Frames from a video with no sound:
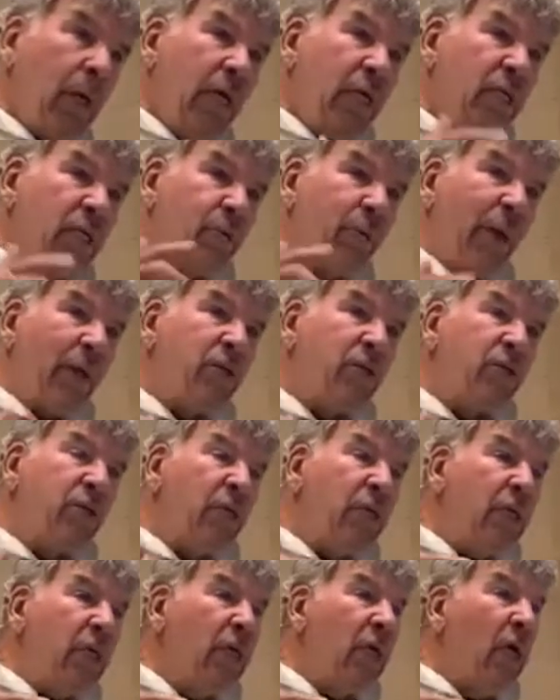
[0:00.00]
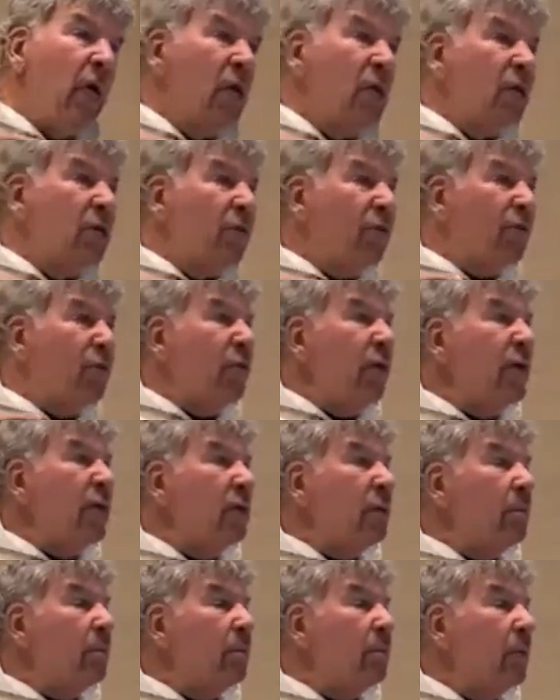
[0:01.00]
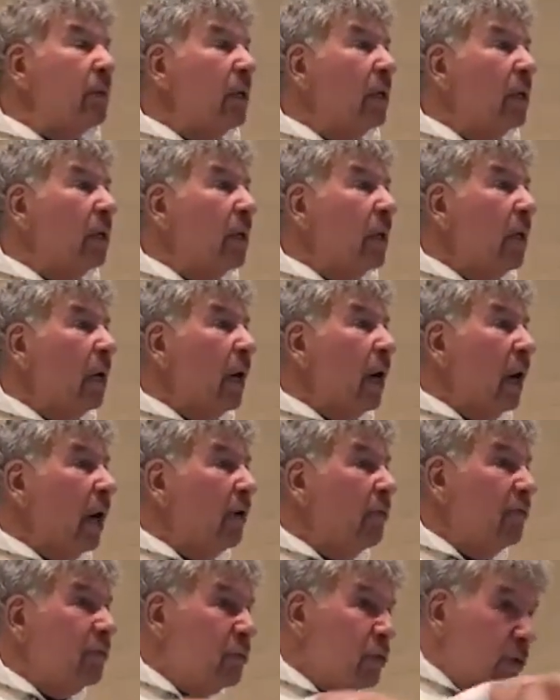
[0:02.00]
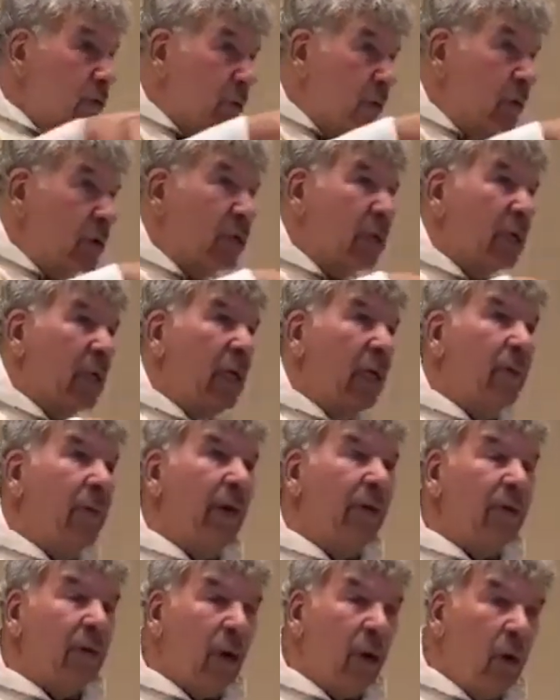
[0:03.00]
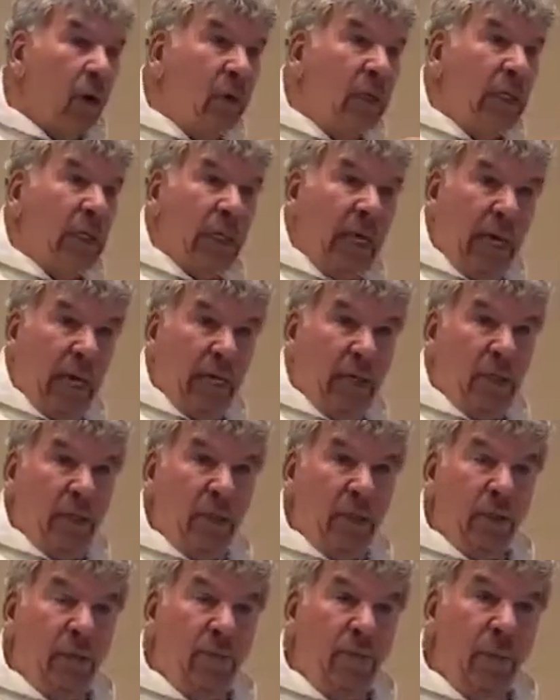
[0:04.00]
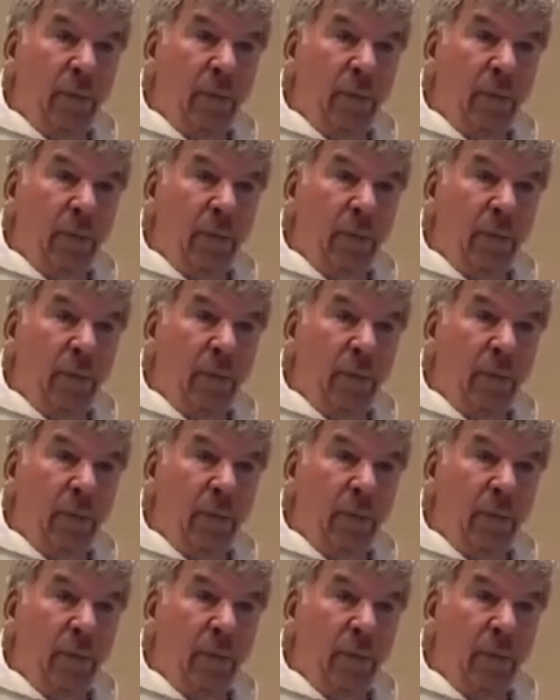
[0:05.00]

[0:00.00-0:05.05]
especially the freedom of Jerusalem and the Holy Land,